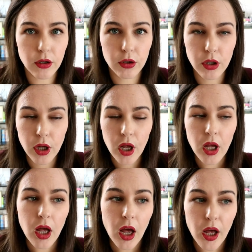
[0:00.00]
on
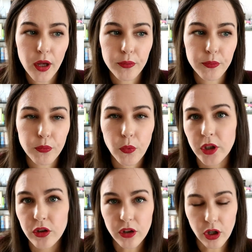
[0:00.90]
when
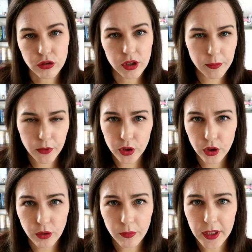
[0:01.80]
you start treatment. You
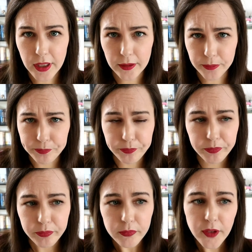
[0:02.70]
can be
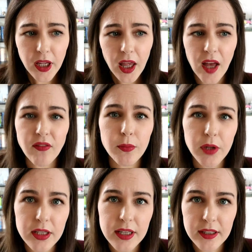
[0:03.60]
having
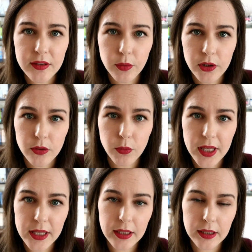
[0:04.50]
blood tests once a
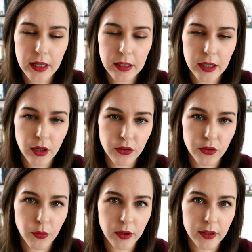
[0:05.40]
week, and then it goes
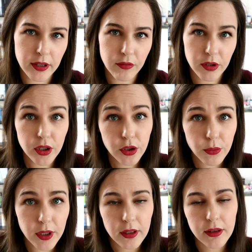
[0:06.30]
to once every 2
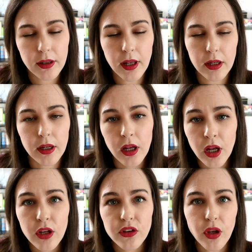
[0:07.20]
weeks, and then
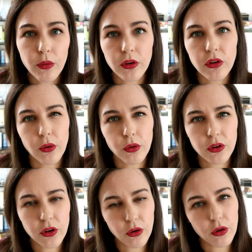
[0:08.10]
so and so on.
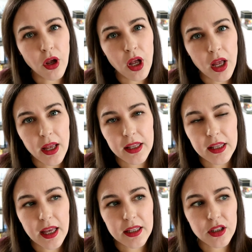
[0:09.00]
So in the
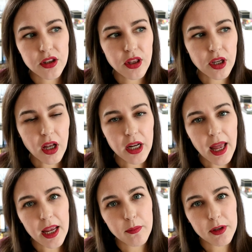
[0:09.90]
end, the kind of
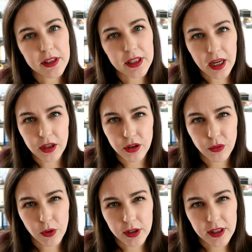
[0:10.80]
aim is to get you to
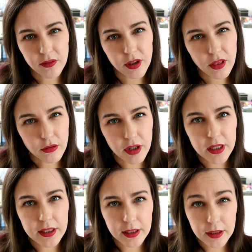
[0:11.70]
once every 3
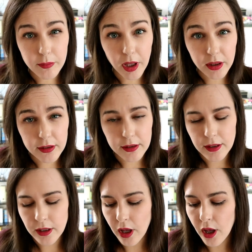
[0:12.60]
to 6 months.
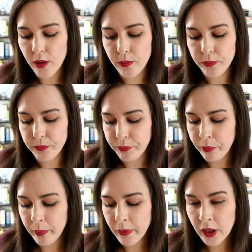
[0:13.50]

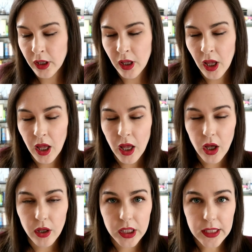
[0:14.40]

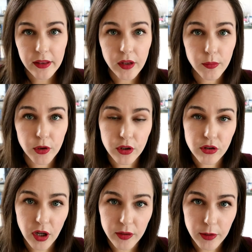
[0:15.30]
Now that I'm on the
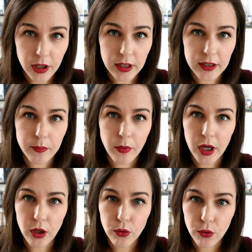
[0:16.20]
transplant list, by
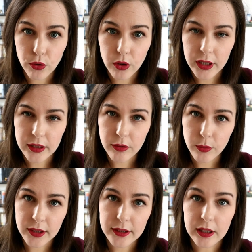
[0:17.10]
law in
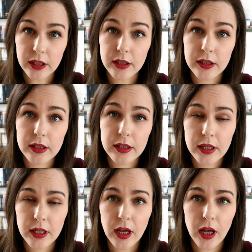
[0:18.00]
Switzerland,
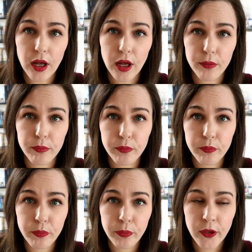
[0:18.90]

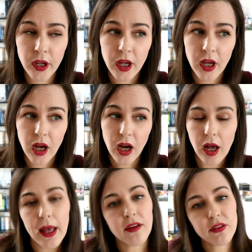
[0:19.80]
I
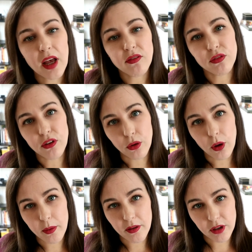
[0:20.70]
have to have a
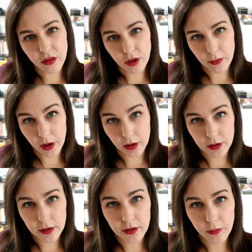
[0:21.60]
follow-up every 3
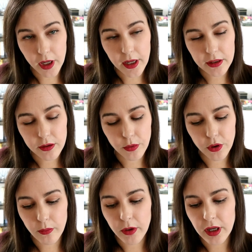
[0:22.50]
months. So my next
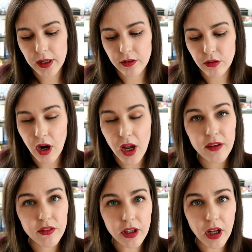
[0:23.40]
appointment has
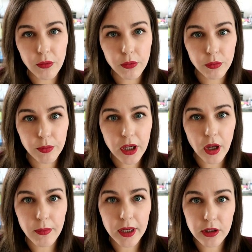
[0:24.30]
arrived, and I will be
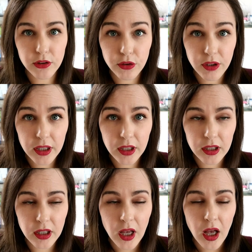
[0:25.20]
going back to Zurich
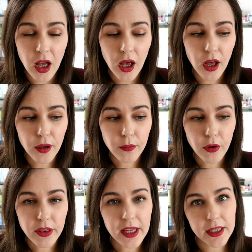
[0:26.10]

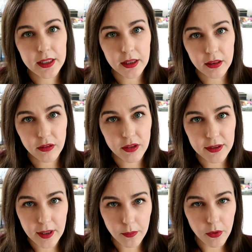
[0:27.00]
on the 18th of
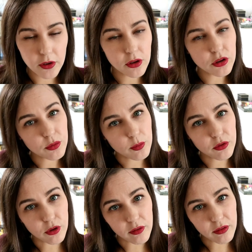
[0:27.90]
December, so just
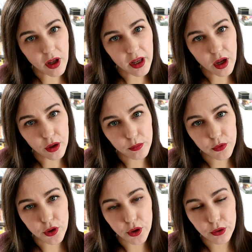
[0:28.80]
before I fly home
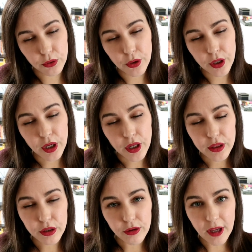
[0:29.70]
to
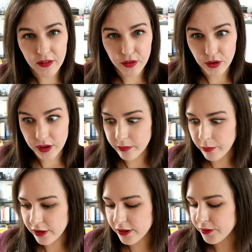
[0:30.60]
the UK for
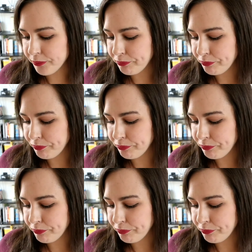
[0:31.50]
Christmas.